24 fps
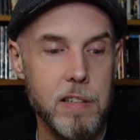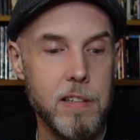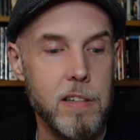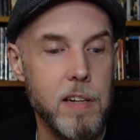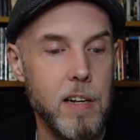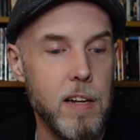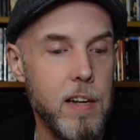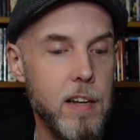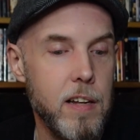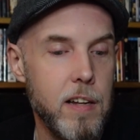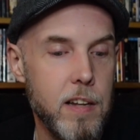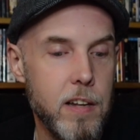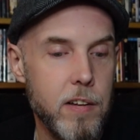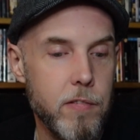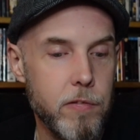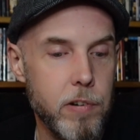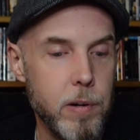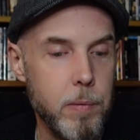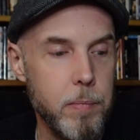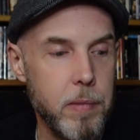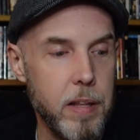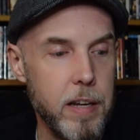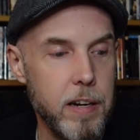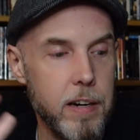it
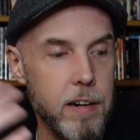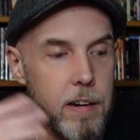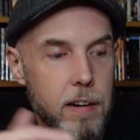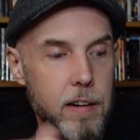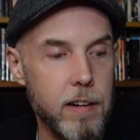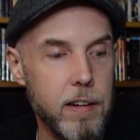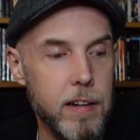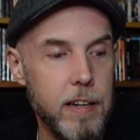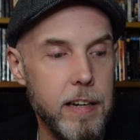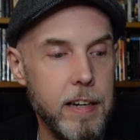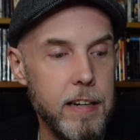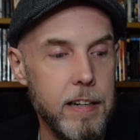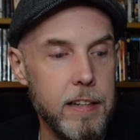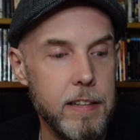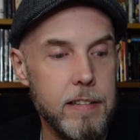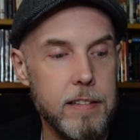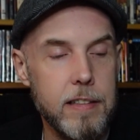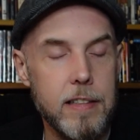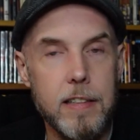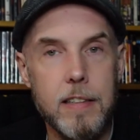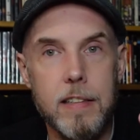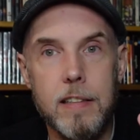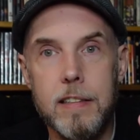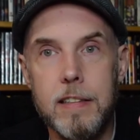from there
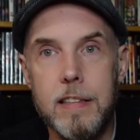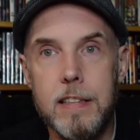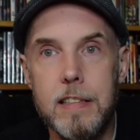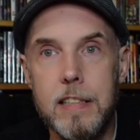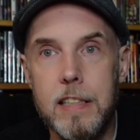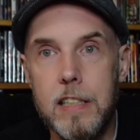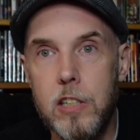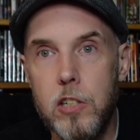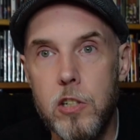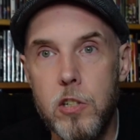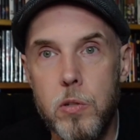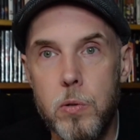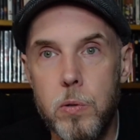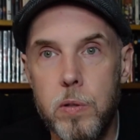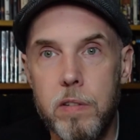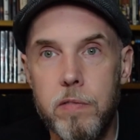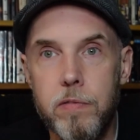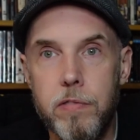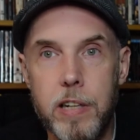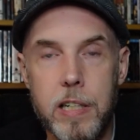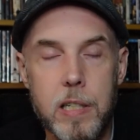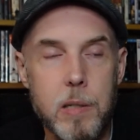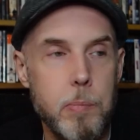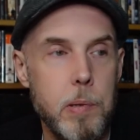and uh, continues to
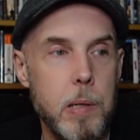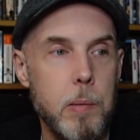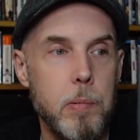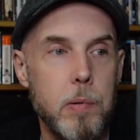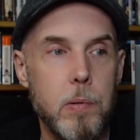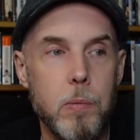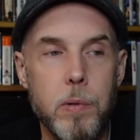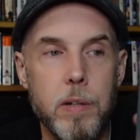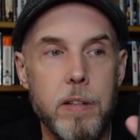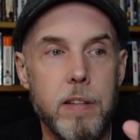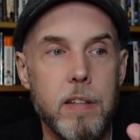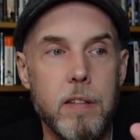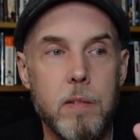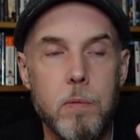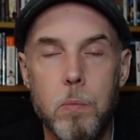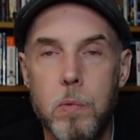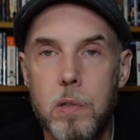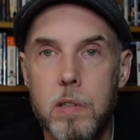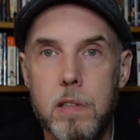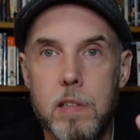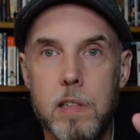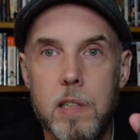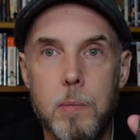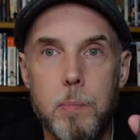infect people with it
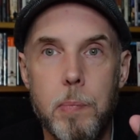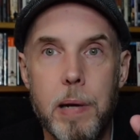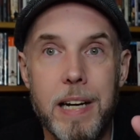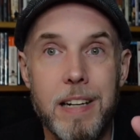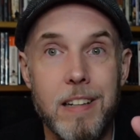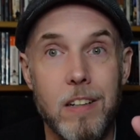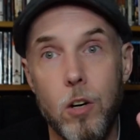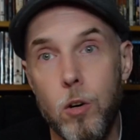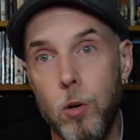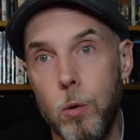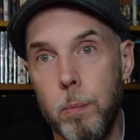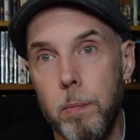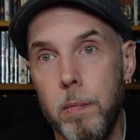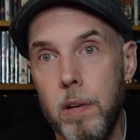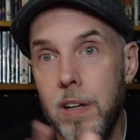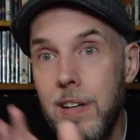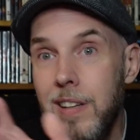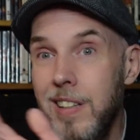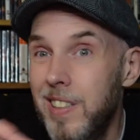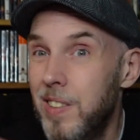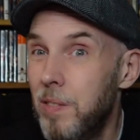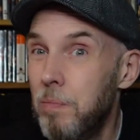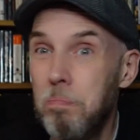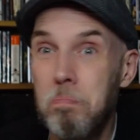once he's back home.
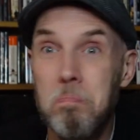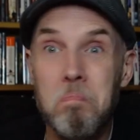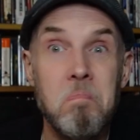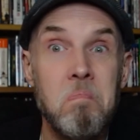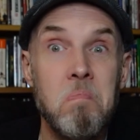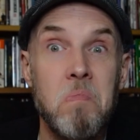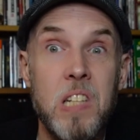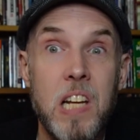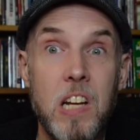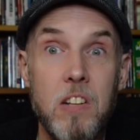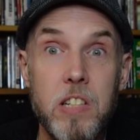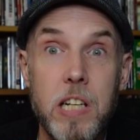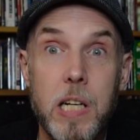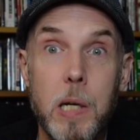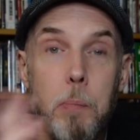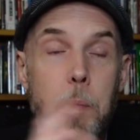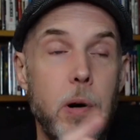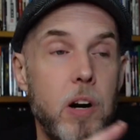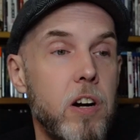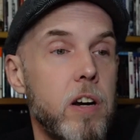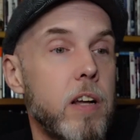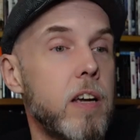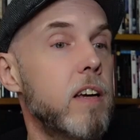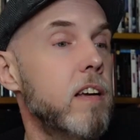Sounds like a
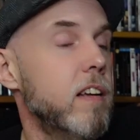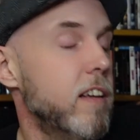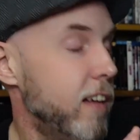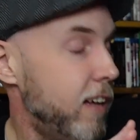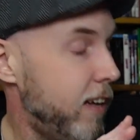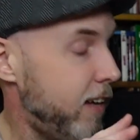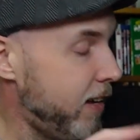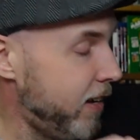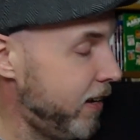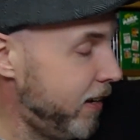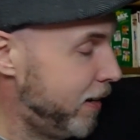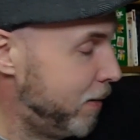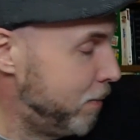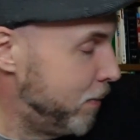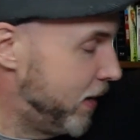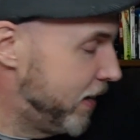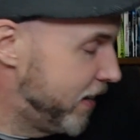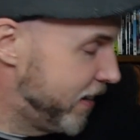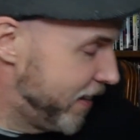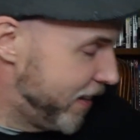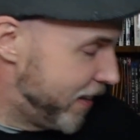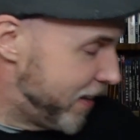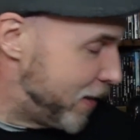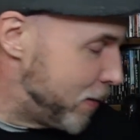party.
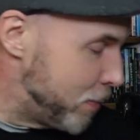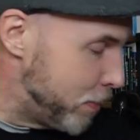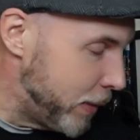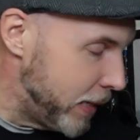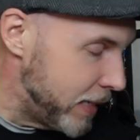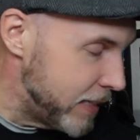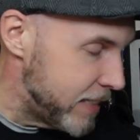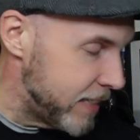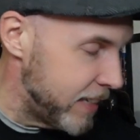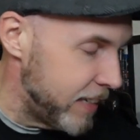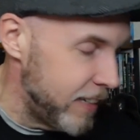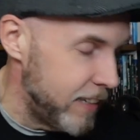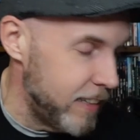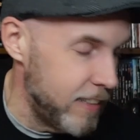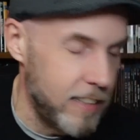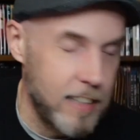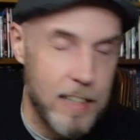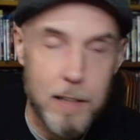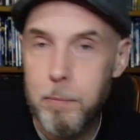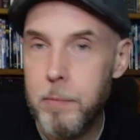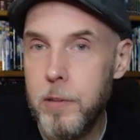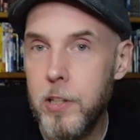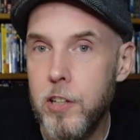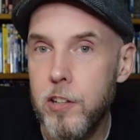Um, but uh,
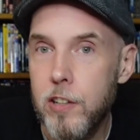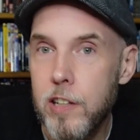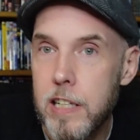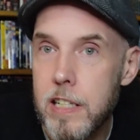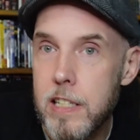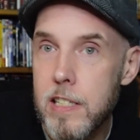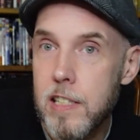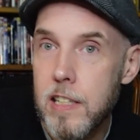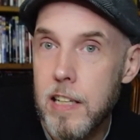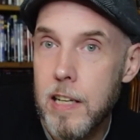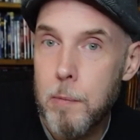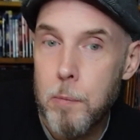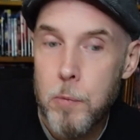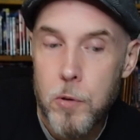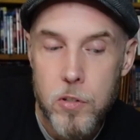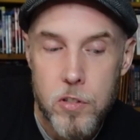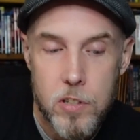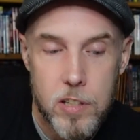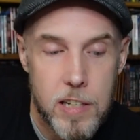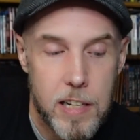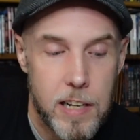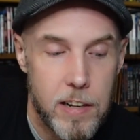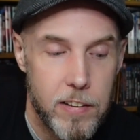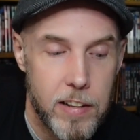I'm curious, and we'll
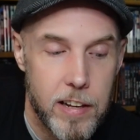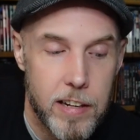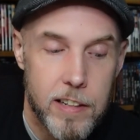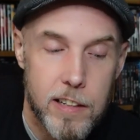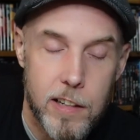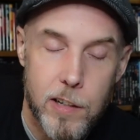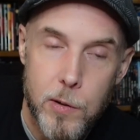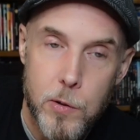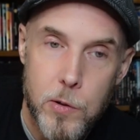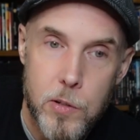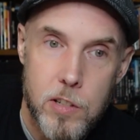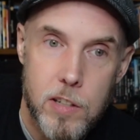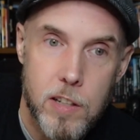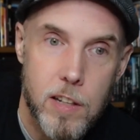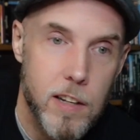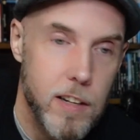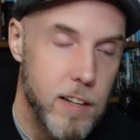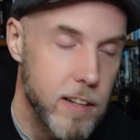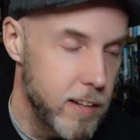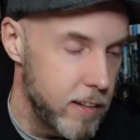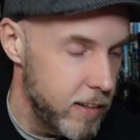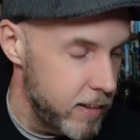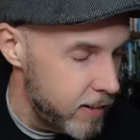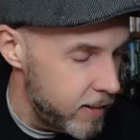see how that goes.
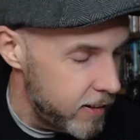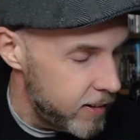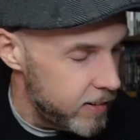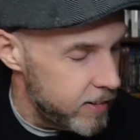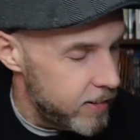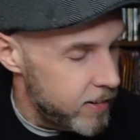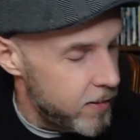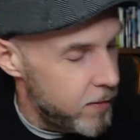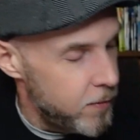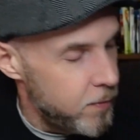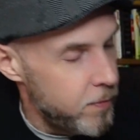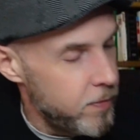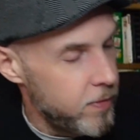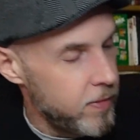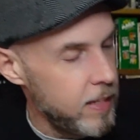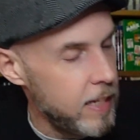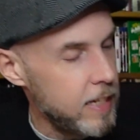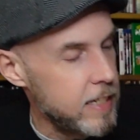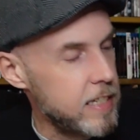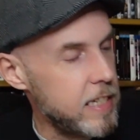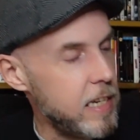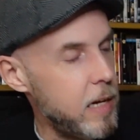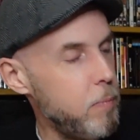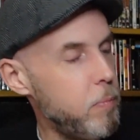
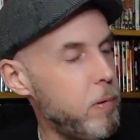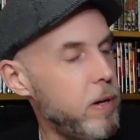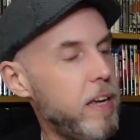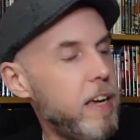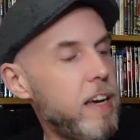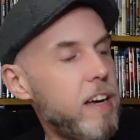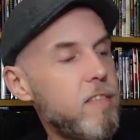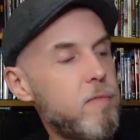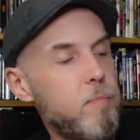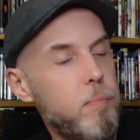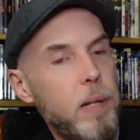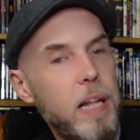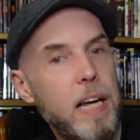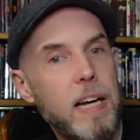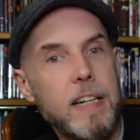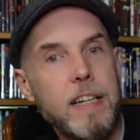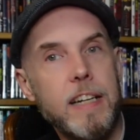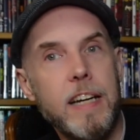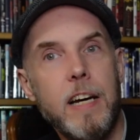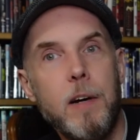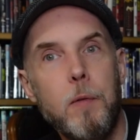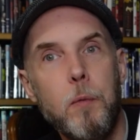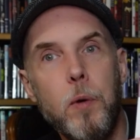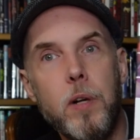Next up, we have Black
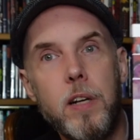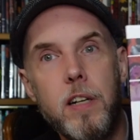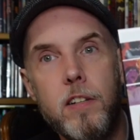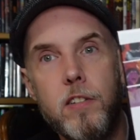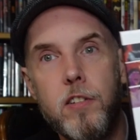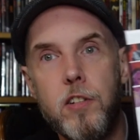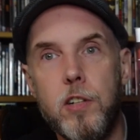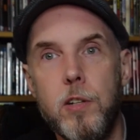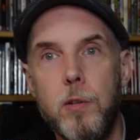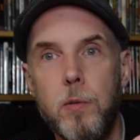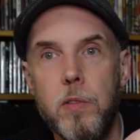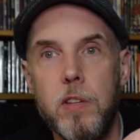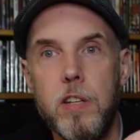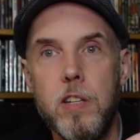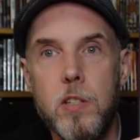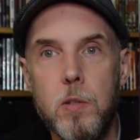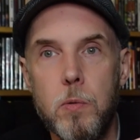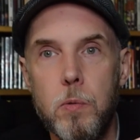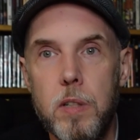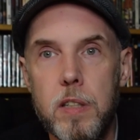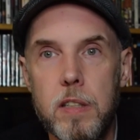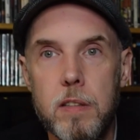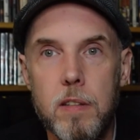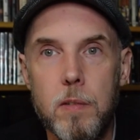Cat one and two.
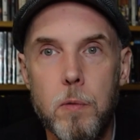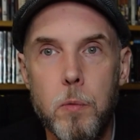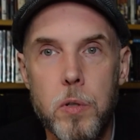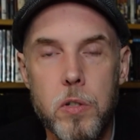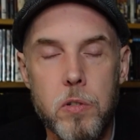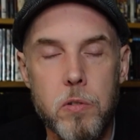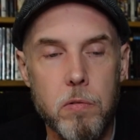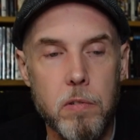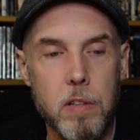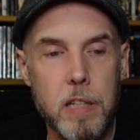This one was